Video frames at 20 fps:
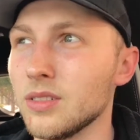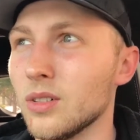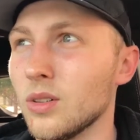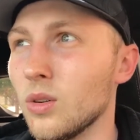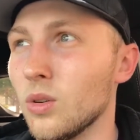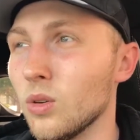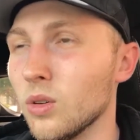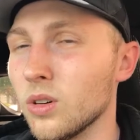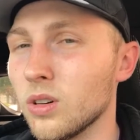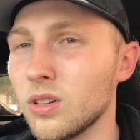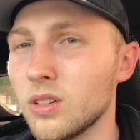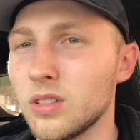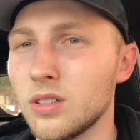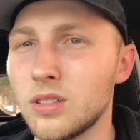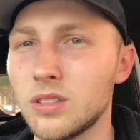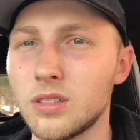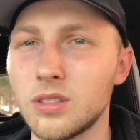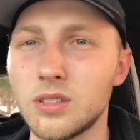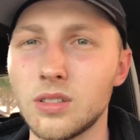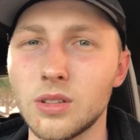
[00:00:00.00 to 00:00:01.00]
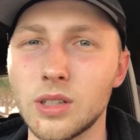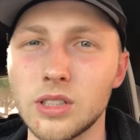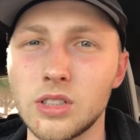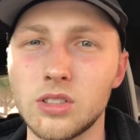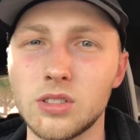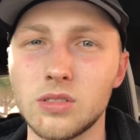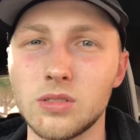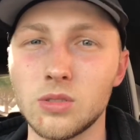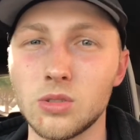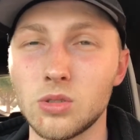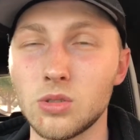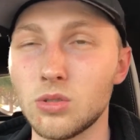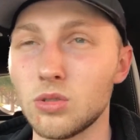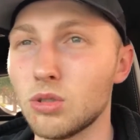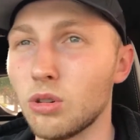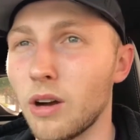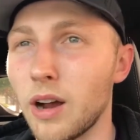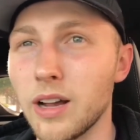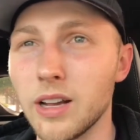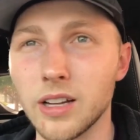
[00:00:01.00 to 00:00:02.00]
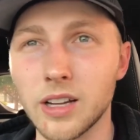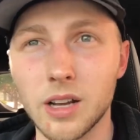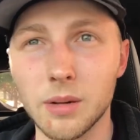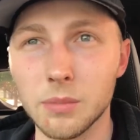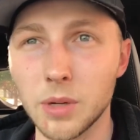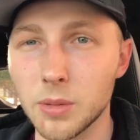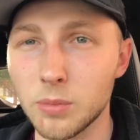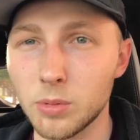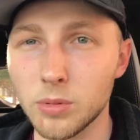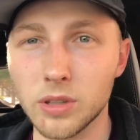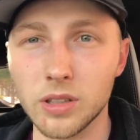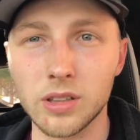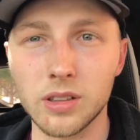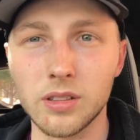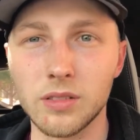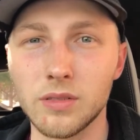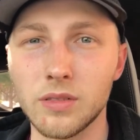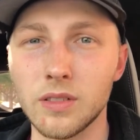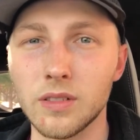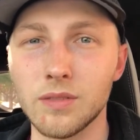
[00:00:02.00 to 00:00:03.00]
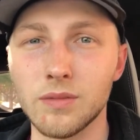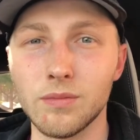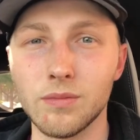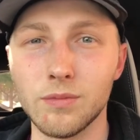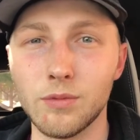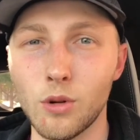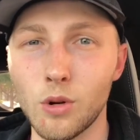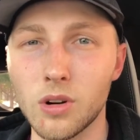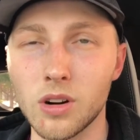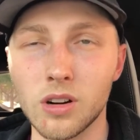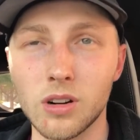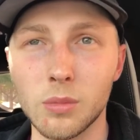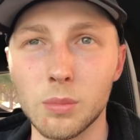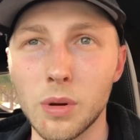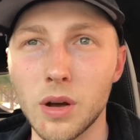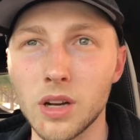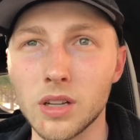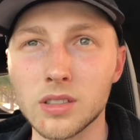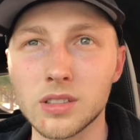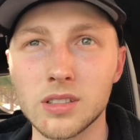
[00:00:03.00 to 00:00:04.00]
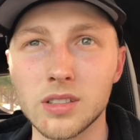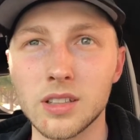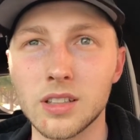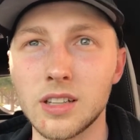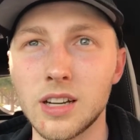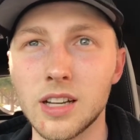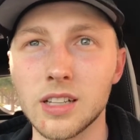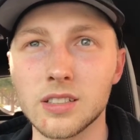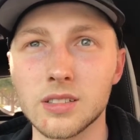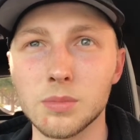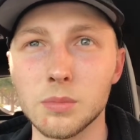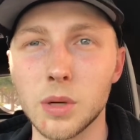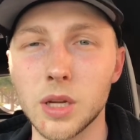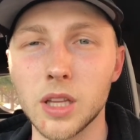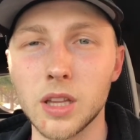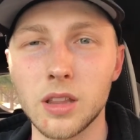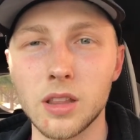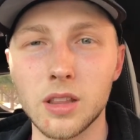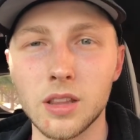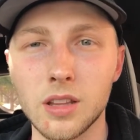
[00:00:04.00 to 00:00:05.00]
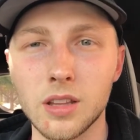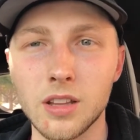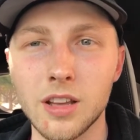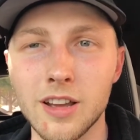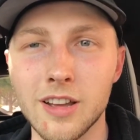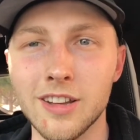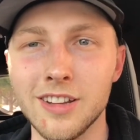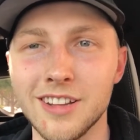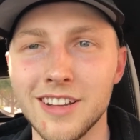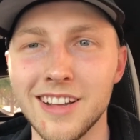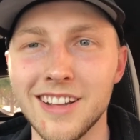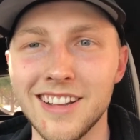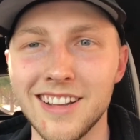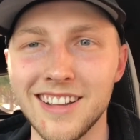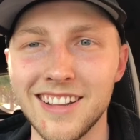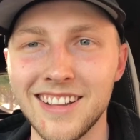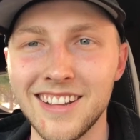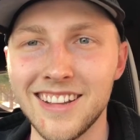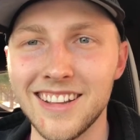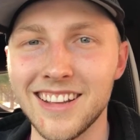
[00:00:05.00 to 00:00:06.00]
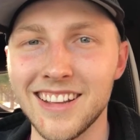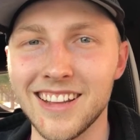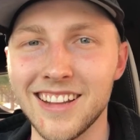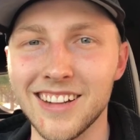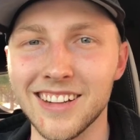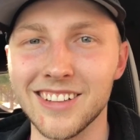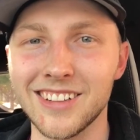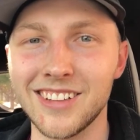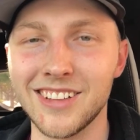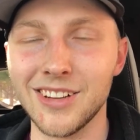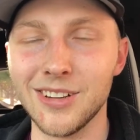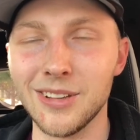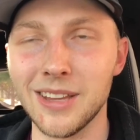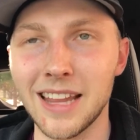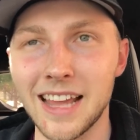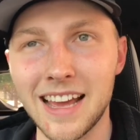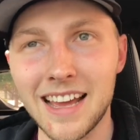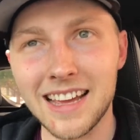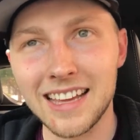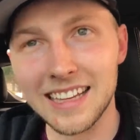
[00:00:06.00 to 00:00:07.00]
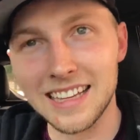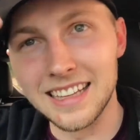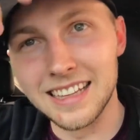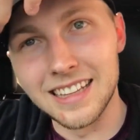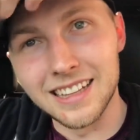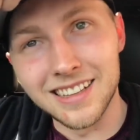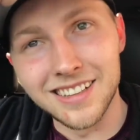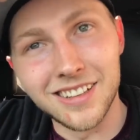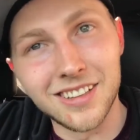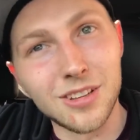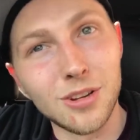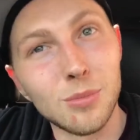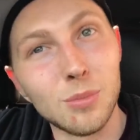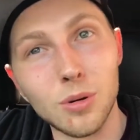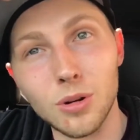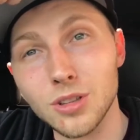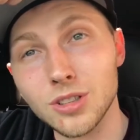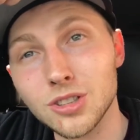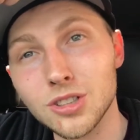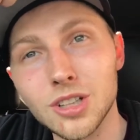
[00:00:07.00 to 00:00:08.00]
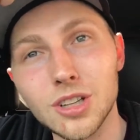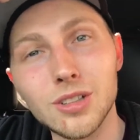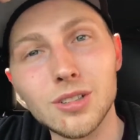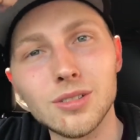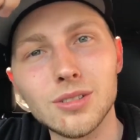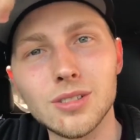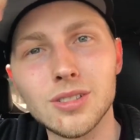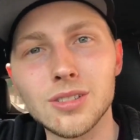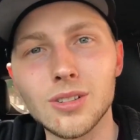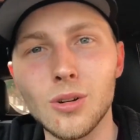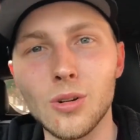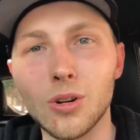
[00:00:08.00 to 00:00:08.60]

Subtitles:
Or do I try and come up with 400 bucks in the next month and do that and then do both shows?